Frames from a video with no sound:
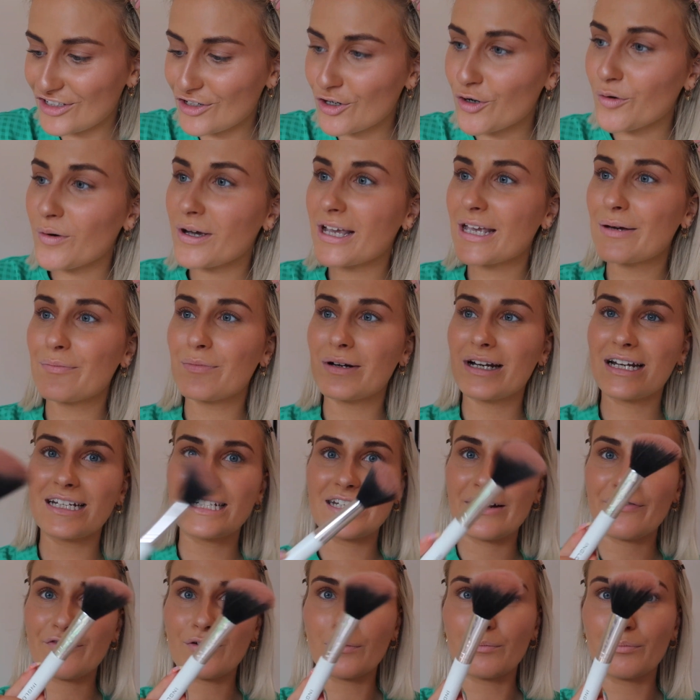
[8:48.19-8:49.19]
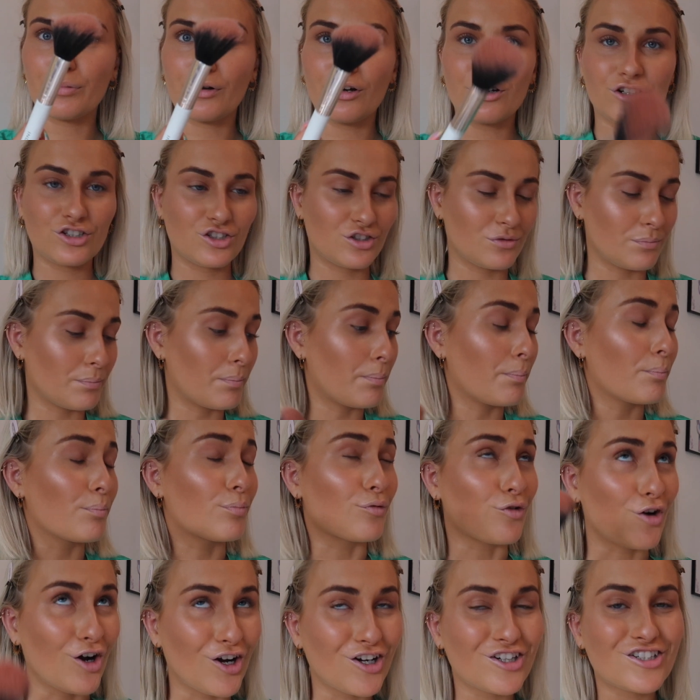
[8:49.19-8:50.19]
Going in with a different brush,
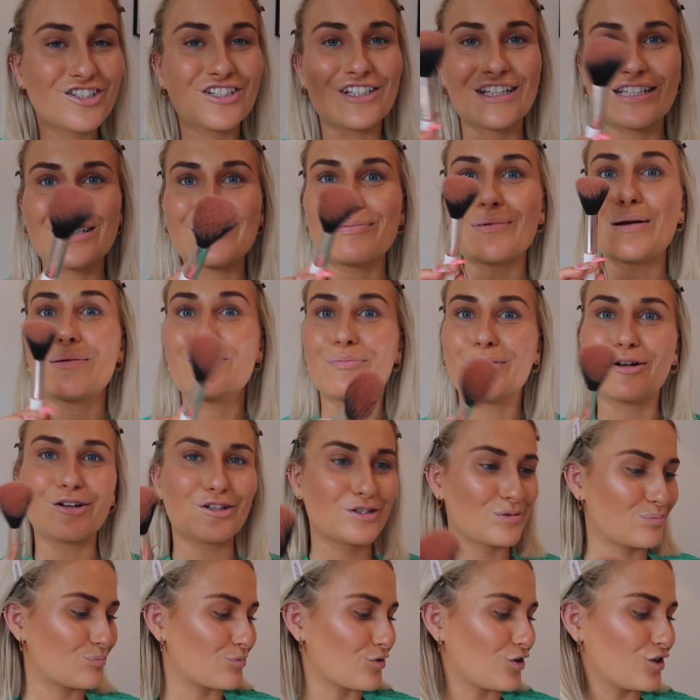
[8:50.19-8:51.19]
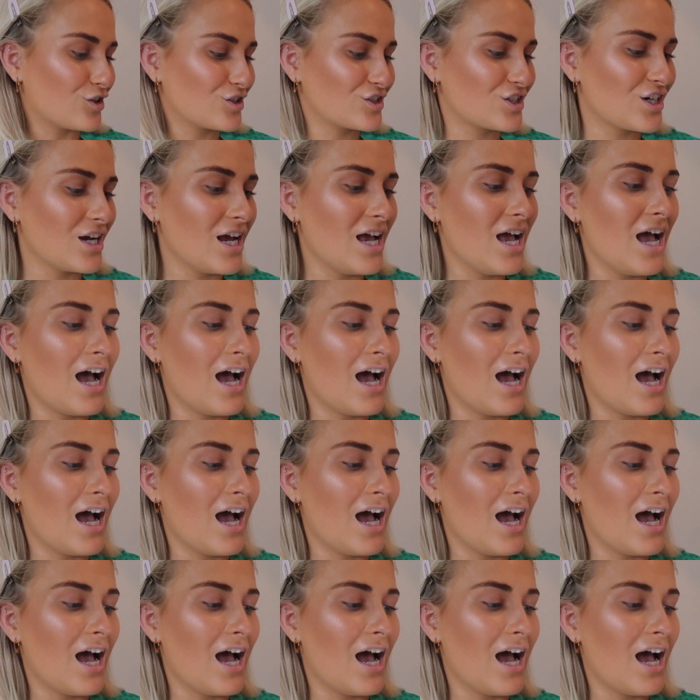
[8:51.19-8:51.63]
this is my blush brush,